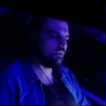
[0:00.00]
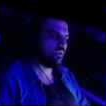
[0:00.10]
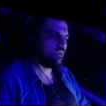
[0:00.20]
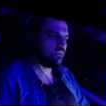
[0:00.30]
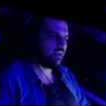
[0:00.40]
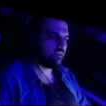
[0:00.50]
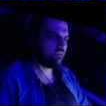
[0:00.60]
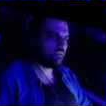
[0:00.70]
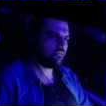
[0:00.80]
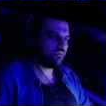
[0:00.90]
The
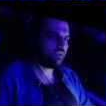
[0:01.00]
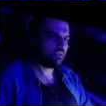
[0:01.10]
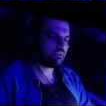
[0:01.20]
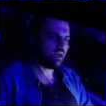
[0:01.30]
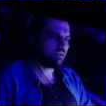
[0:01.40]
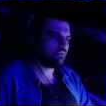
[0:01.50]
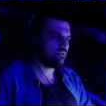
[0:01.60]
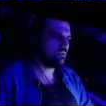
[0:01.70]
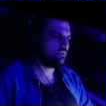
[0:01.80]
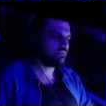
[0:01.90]
ideal thing is, I don't
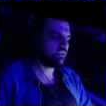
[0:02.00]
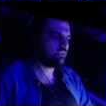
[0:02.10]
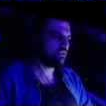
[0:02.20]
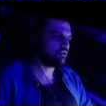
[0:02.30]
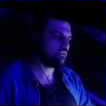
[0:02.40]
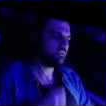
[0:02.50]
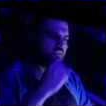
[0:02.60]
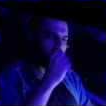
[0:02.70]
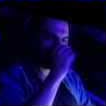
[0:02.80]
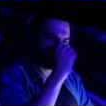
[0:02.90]
know, they should
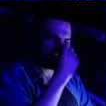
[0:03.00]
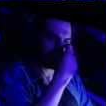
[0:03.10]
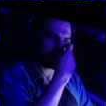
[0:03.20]
send this to the